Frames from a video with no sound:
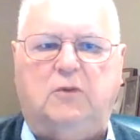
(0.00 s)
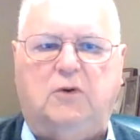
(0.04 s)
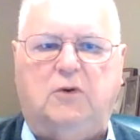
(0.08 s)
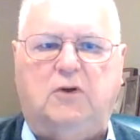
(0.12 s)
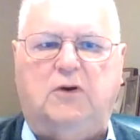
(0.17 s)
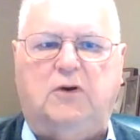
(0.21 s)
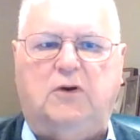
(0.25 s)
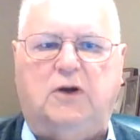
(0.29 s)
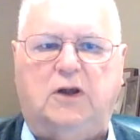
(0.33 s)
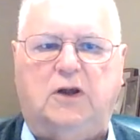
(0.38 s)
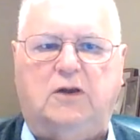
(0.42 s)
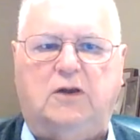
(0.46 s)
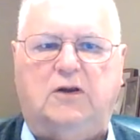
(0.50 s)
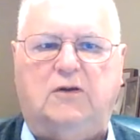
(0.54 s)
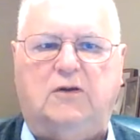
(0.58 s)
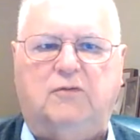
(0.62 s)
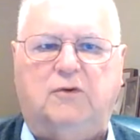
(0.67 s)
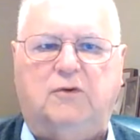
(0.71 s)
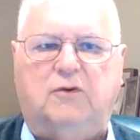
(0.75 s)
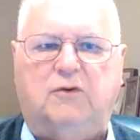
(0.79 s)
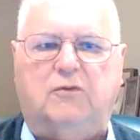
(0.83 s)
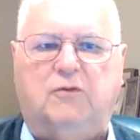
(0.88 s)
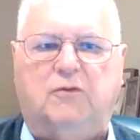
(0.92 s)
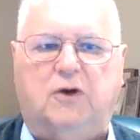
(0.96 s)
where you had a
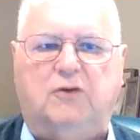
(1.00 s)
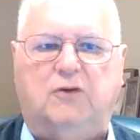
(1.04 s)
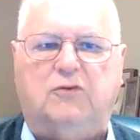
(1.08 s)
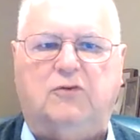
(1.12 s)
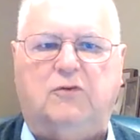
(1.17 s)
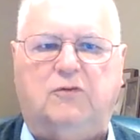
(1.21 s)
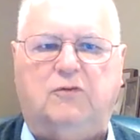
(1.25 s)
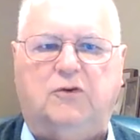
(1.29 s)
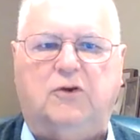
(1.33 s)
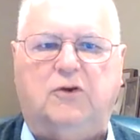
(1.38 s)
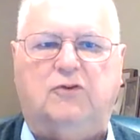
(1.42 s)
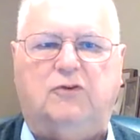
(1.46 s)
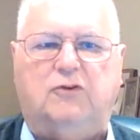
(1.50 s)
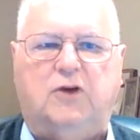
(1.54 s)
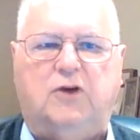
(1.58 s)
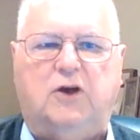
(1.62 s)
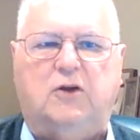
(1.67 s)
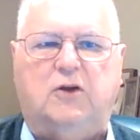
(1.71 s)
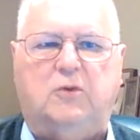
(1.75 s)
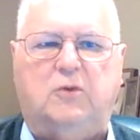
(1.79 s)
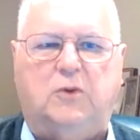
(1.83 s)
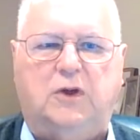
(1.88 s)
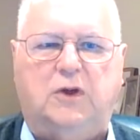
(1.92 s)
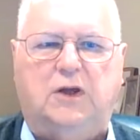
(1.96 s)
different razor for each day
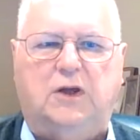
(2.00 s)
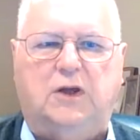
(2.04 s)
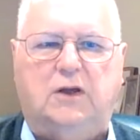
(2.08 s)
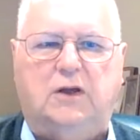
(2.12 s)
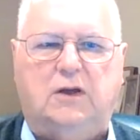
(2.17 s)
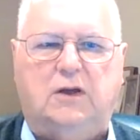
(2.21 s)
of the week?